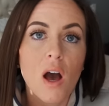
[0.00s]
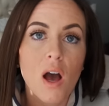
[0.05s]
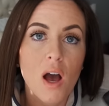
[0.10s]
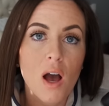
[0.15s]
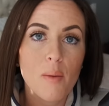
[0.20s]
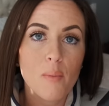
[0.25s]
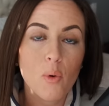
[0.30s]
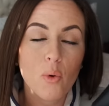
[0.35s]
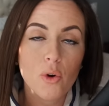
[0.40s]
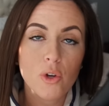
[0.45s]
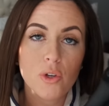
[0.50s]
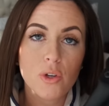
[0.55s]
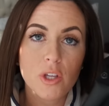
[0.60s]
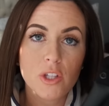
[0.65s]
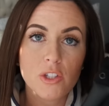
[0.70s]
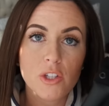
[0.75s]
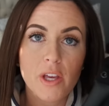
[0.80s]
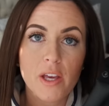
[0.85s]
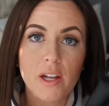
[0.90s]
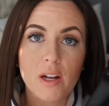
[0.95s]
um, or you
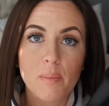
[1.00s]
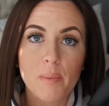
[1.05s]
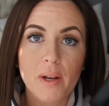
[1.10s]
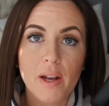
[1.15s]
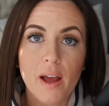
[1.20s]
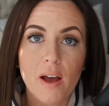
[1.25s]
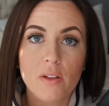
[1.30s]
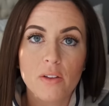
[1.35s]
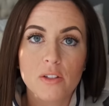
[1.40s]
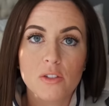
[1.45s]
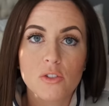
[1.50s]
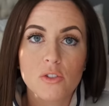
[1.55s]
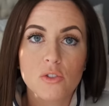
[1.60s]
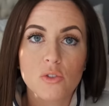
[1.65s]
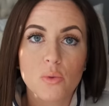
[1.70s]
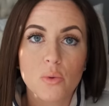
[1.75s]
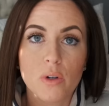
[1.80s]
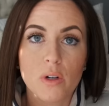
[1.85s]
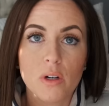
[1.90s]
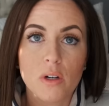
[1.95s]
can hit up an outlet
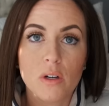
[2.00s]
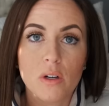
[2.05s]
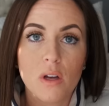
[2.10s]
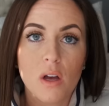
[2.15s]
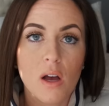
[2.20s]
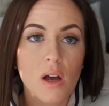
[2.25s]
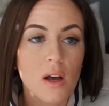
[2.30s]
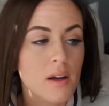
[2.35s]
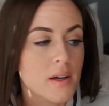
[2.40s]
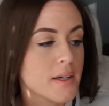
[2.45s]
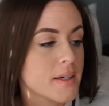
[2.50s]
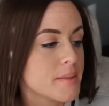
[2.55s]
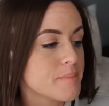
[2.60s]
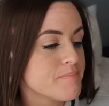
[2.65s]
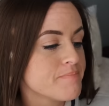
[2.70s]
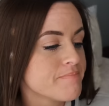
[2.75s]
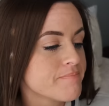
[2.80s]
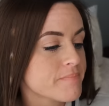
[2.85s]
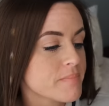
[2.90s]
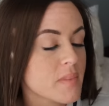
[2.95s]
store
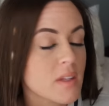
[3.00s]
um,